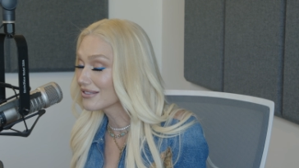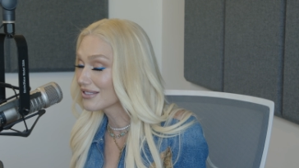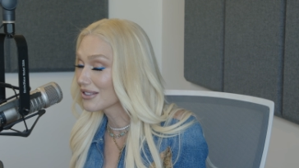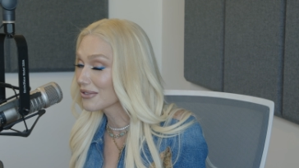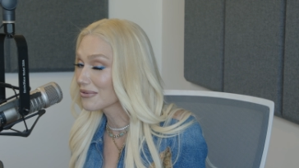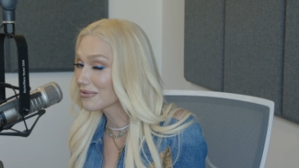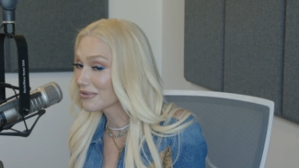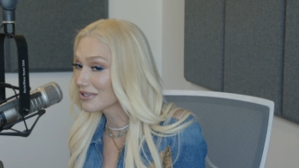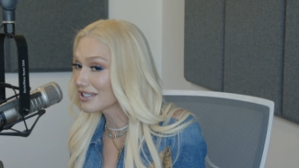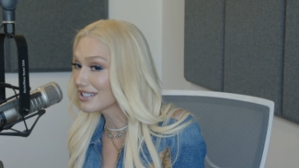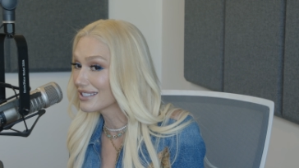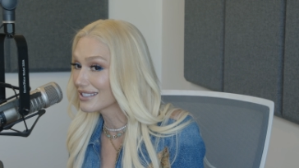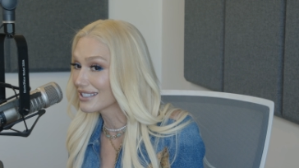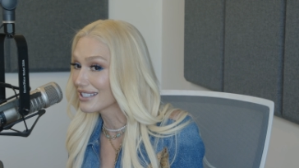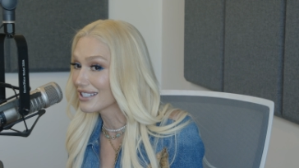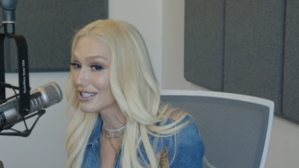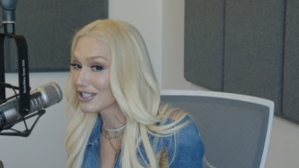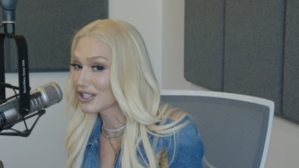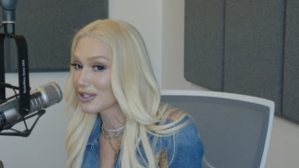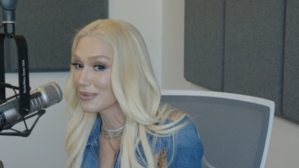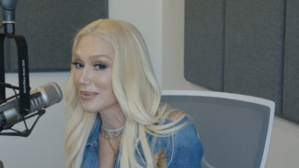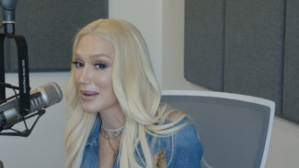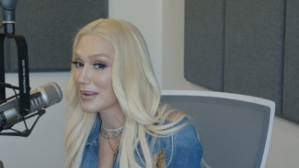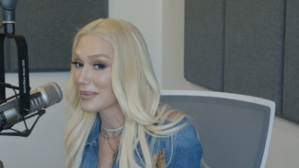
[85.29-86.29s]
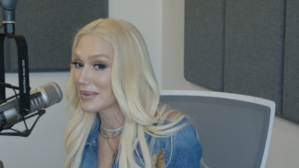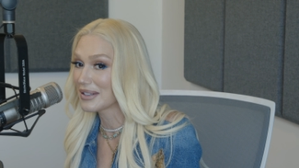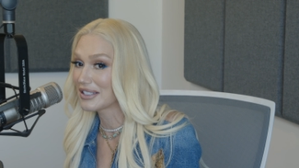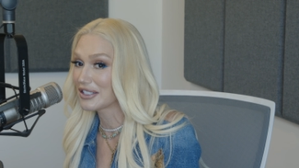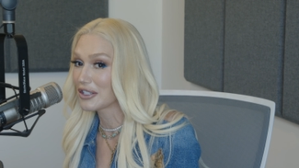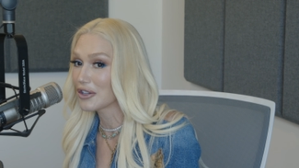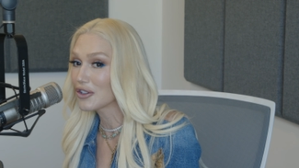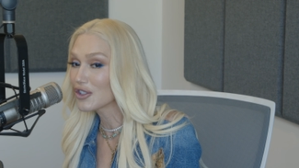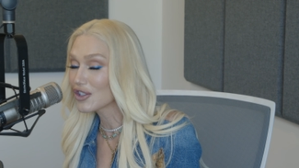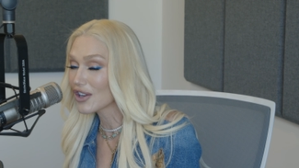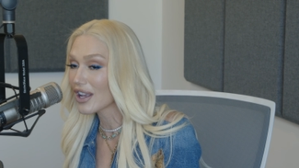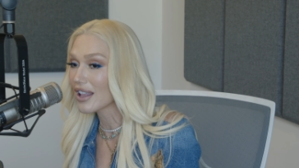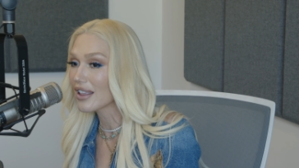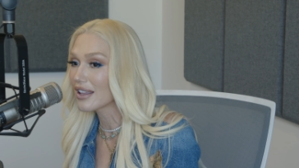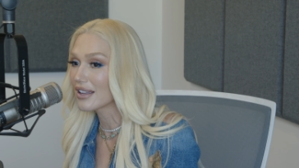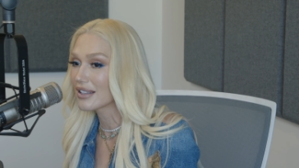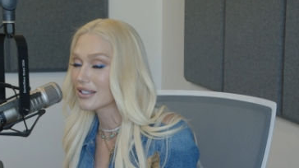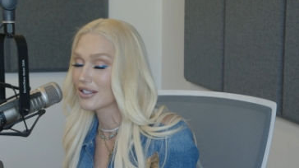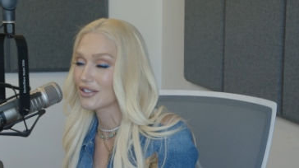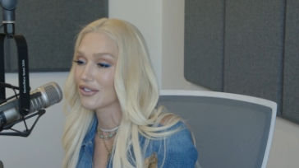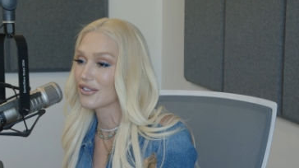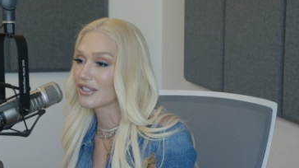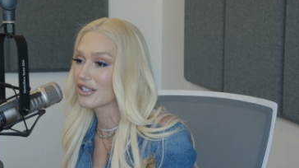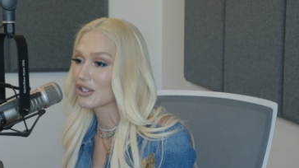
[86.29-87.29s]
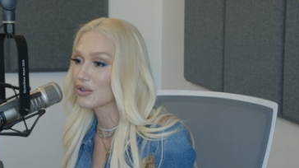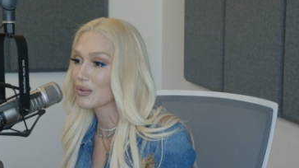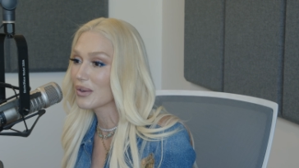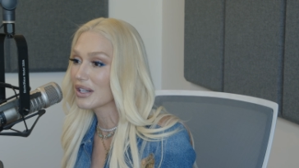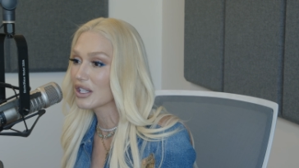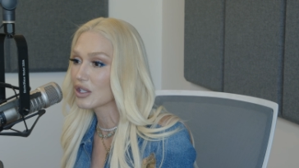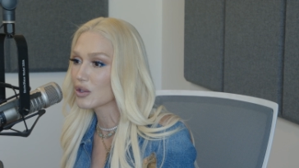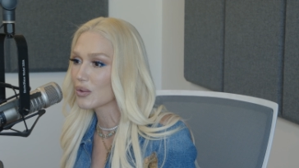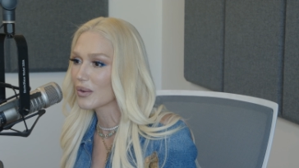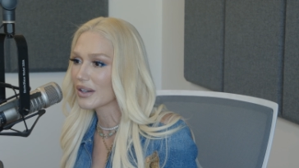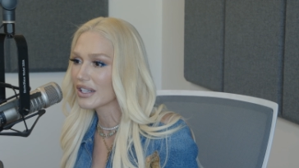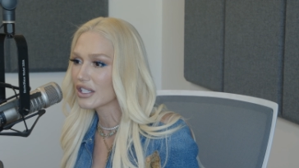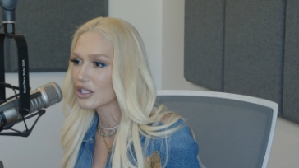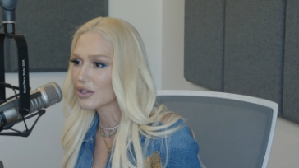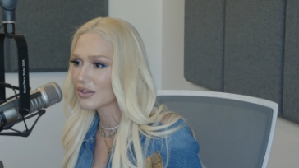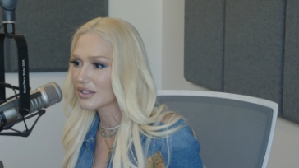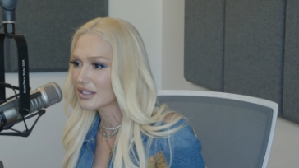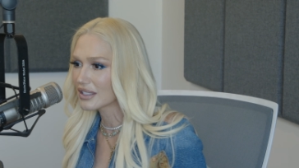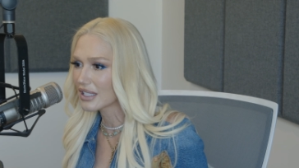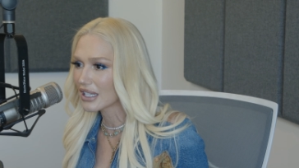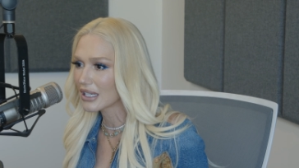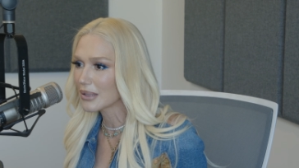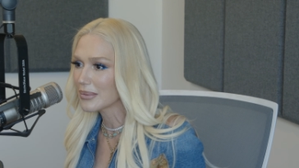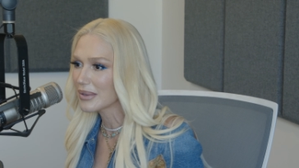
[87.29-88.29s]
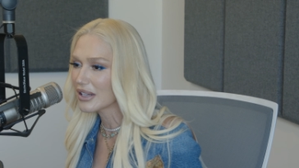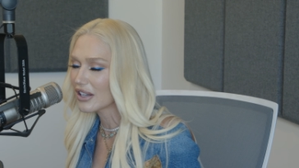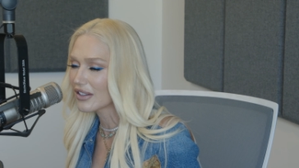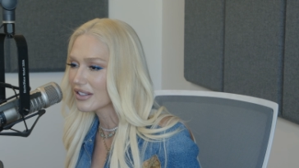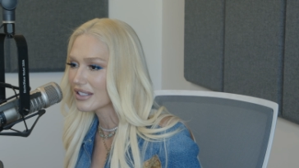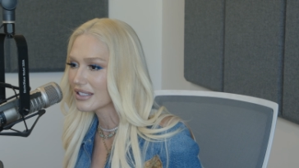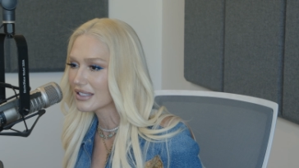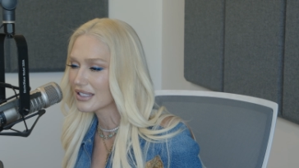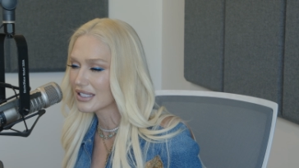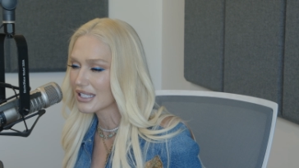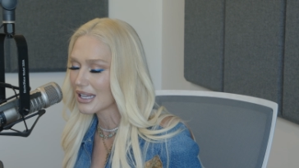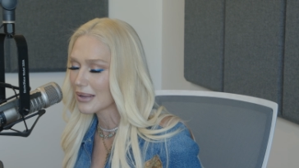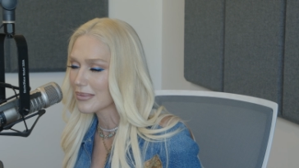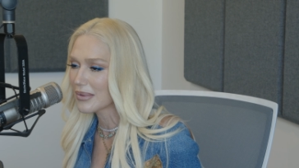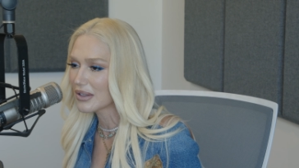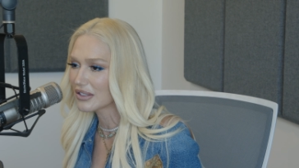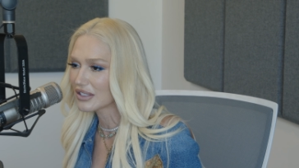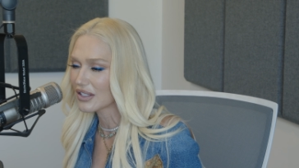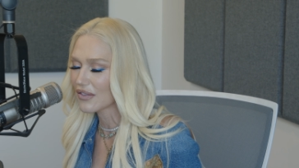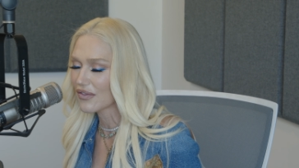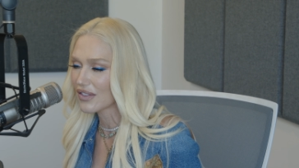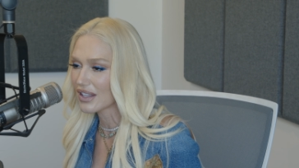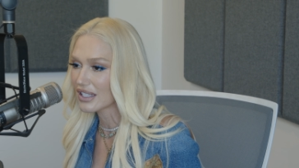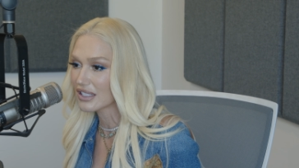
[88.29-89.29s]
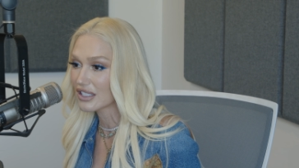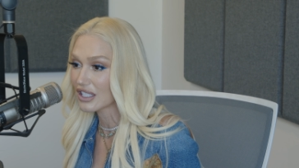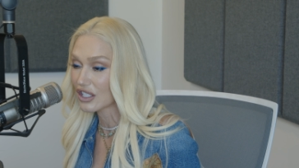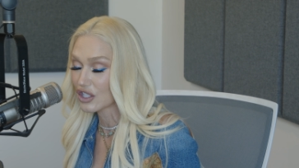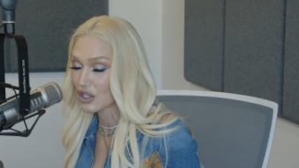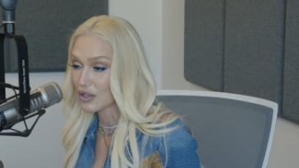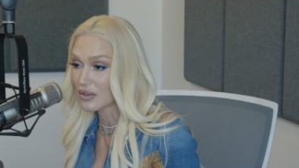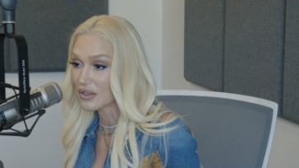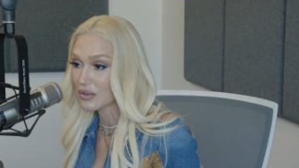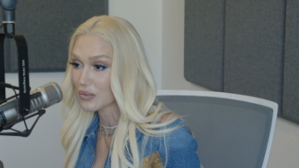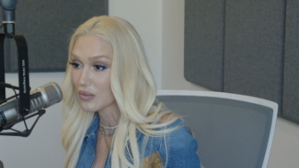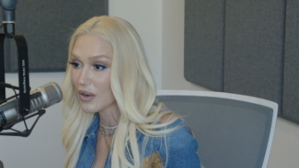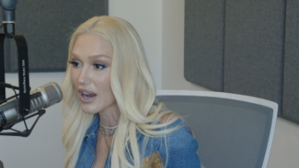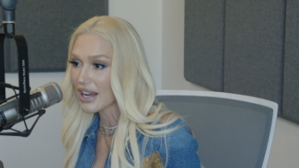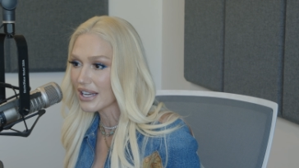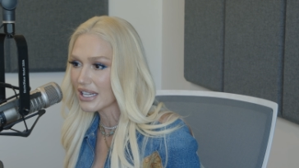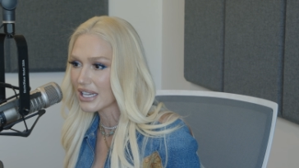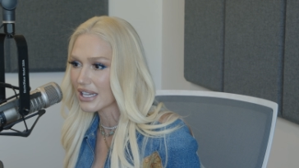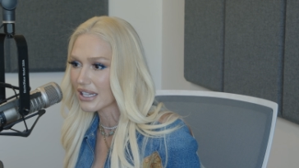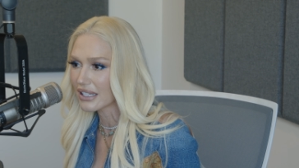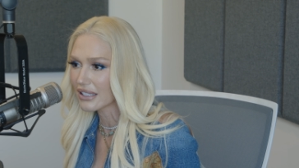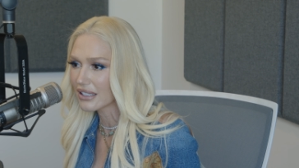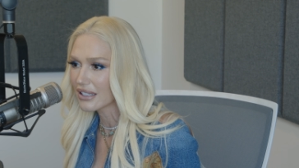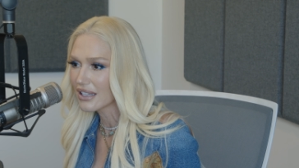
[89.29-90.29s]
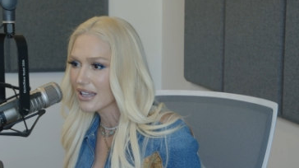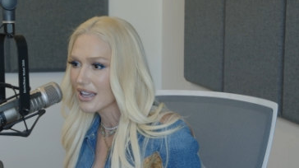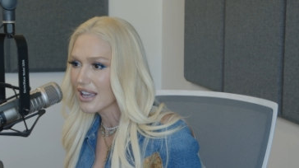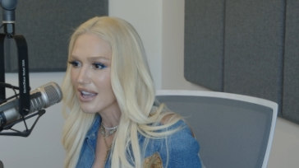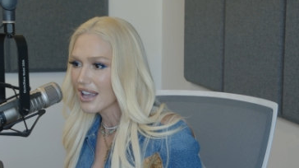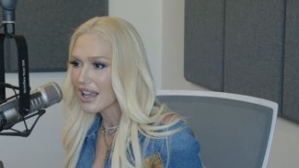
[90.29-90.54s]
the reason she made me so jealous. During 2020, she was sending me all these demos of things that she was writing.